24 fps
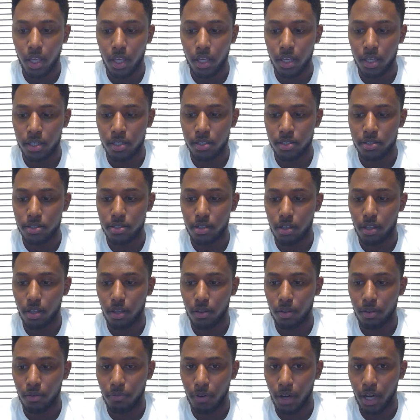is
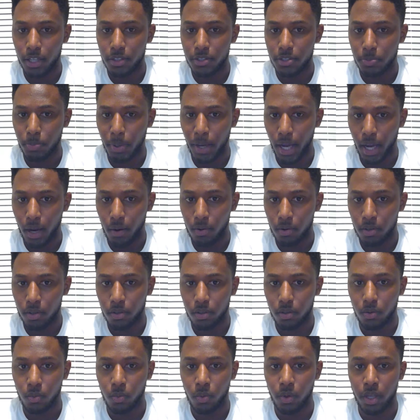the Father's power.
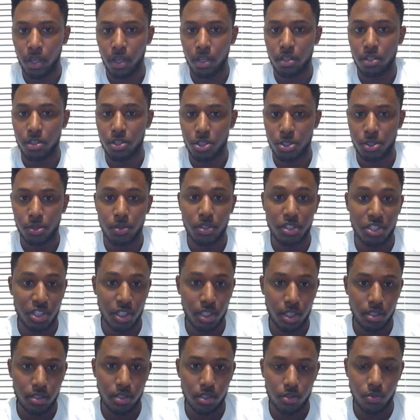When Yeshua
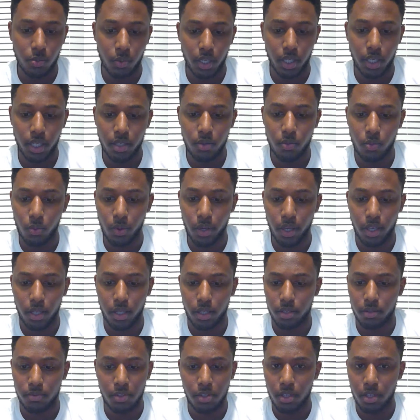Jesus, when he went
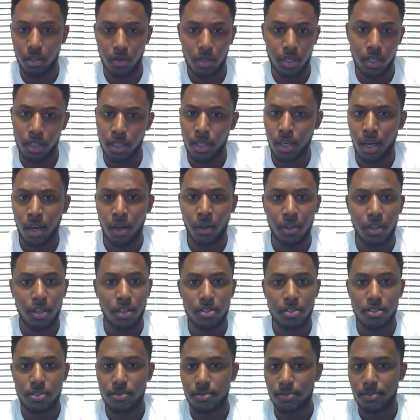and, he did all
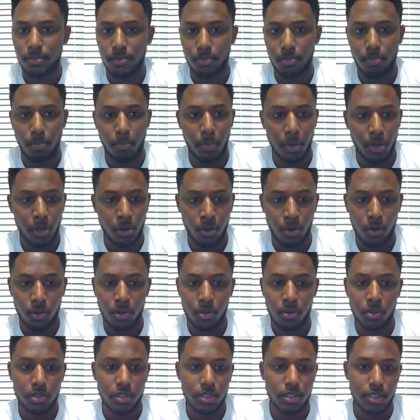these
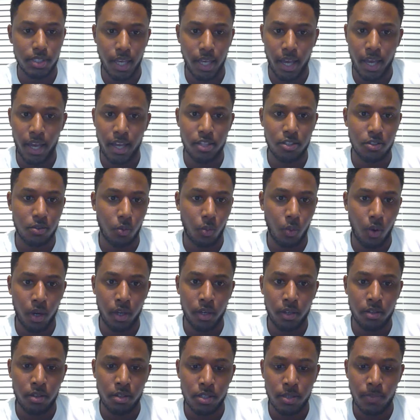miracles and signs and
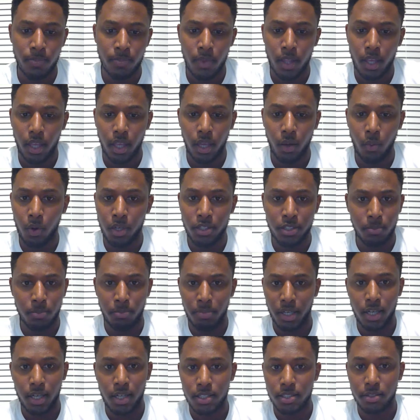wonders, it wasn't
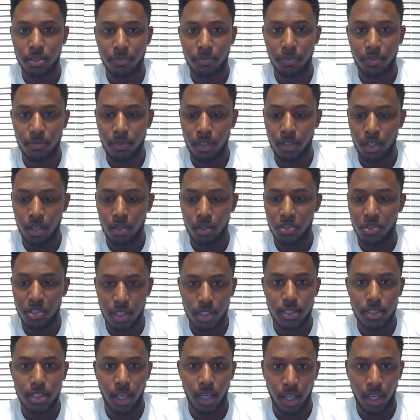because of,
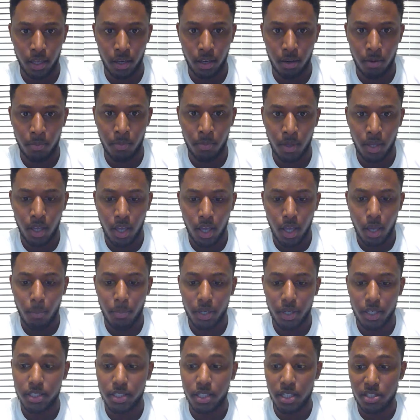just him,
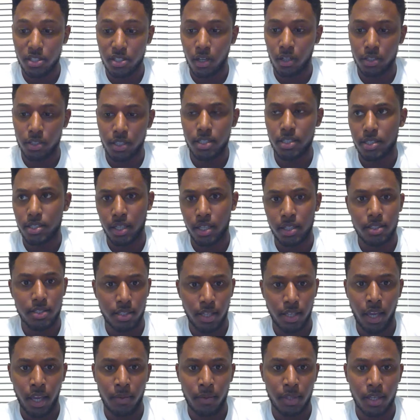because he said the
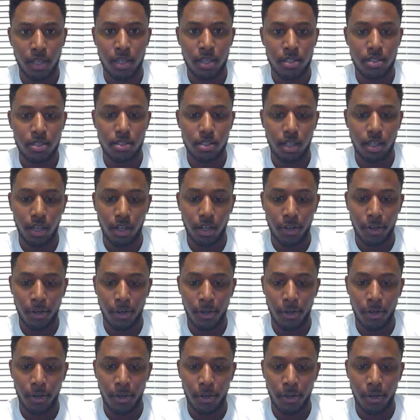same things that